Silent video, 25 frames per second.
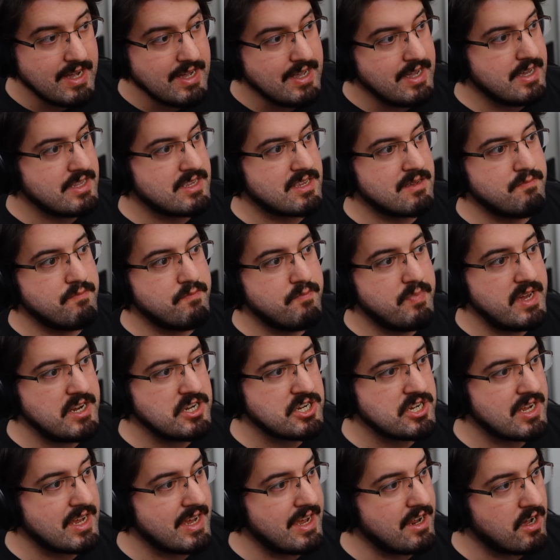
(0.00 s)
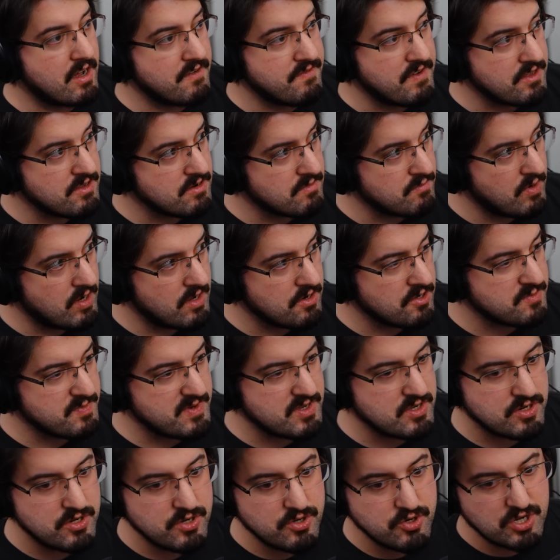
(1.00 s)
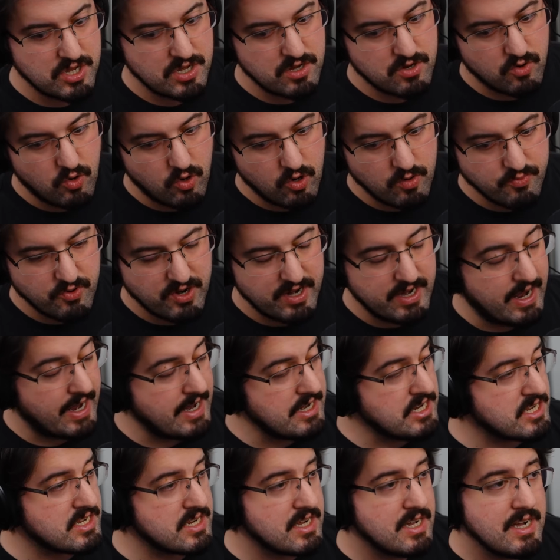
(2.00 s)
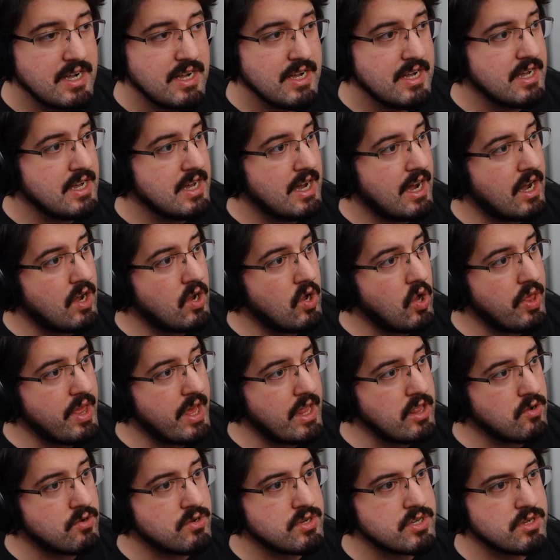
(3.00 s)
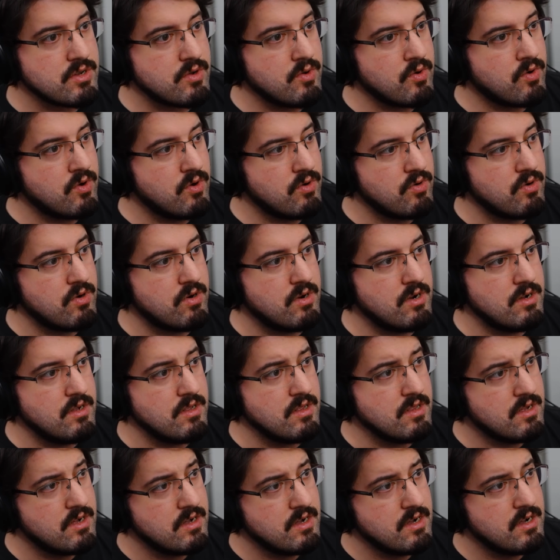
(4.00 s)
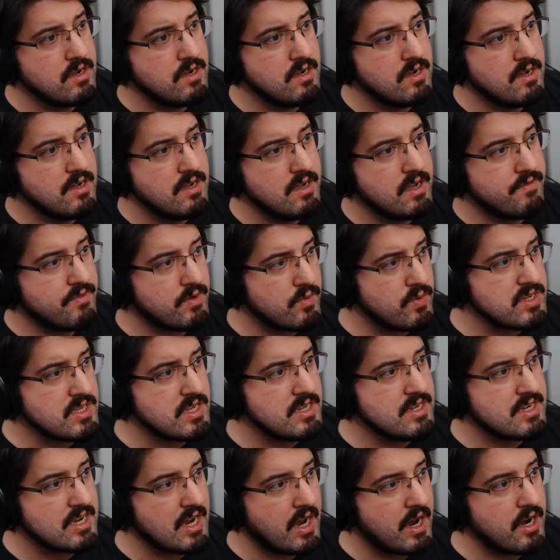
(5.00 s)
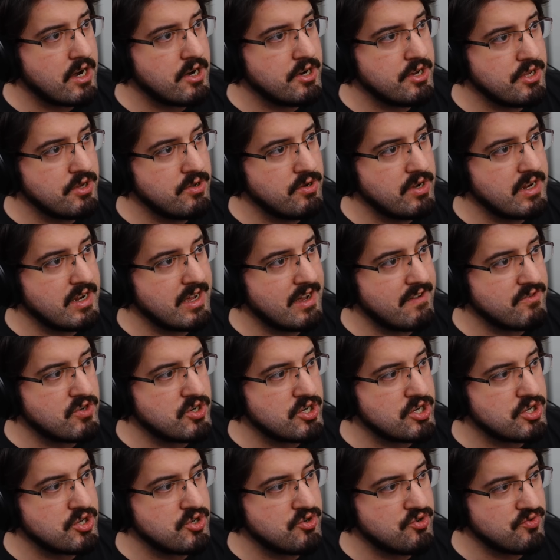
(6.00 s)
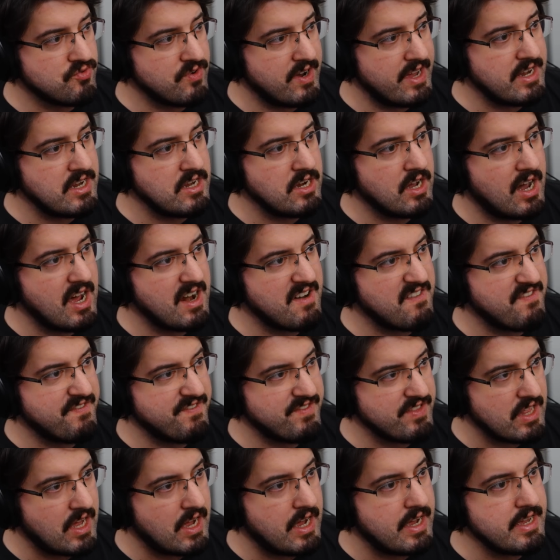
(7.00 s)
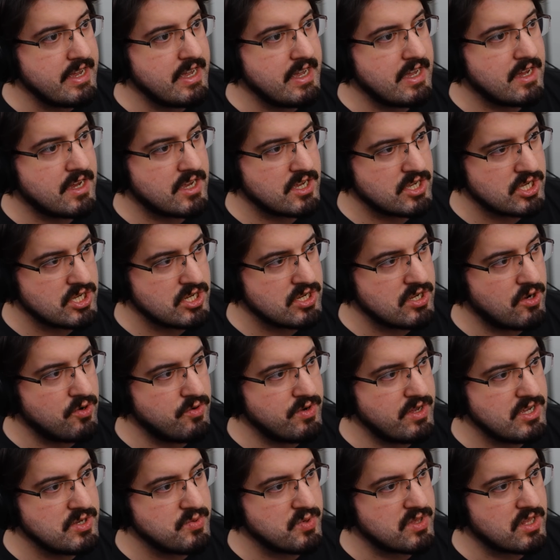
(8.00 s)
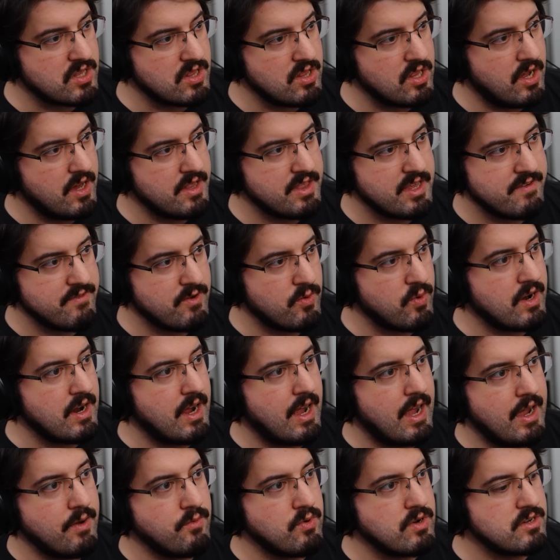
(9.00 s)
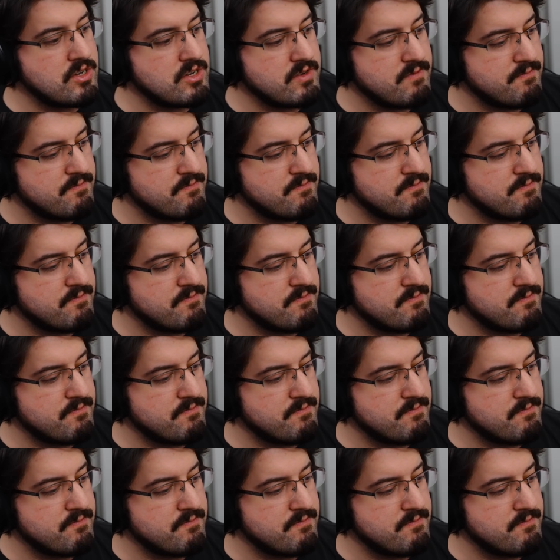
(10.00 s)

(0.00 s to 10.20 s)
It's a bitch to get off other models because they're usually incorporate. Oh, that looks so cool. If there was an entire unit of just dreadnought flying custodies with cloth everywhere, I would